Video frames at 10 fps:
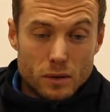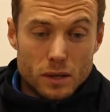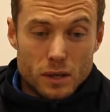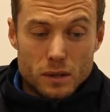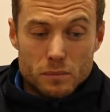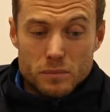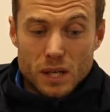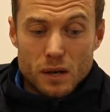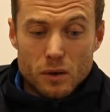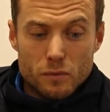
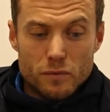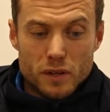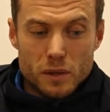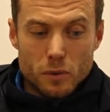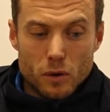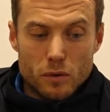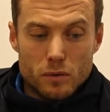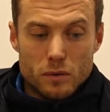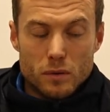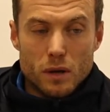Yeah, hopefully, but
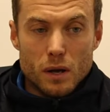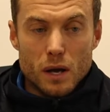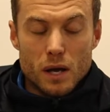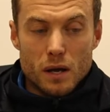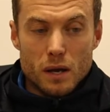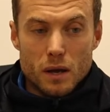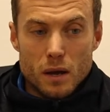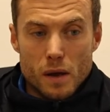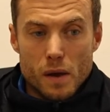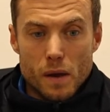
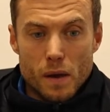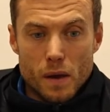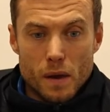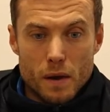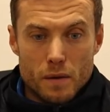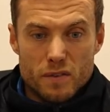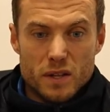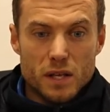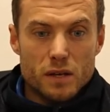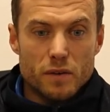I feel
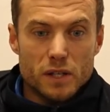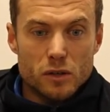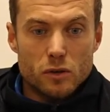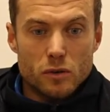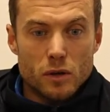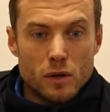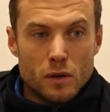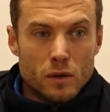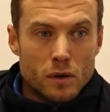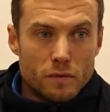like I've
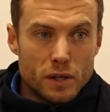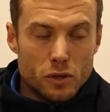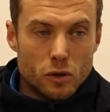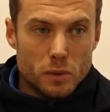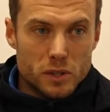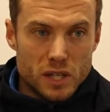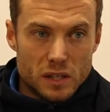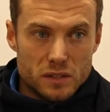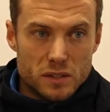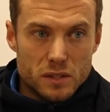had a couple of
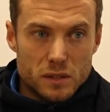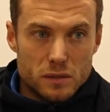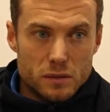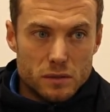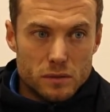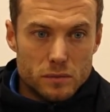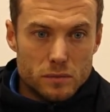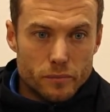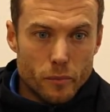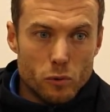chances in
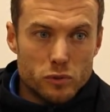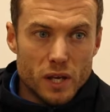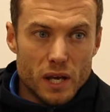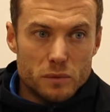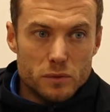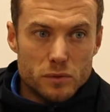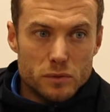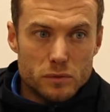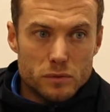most games,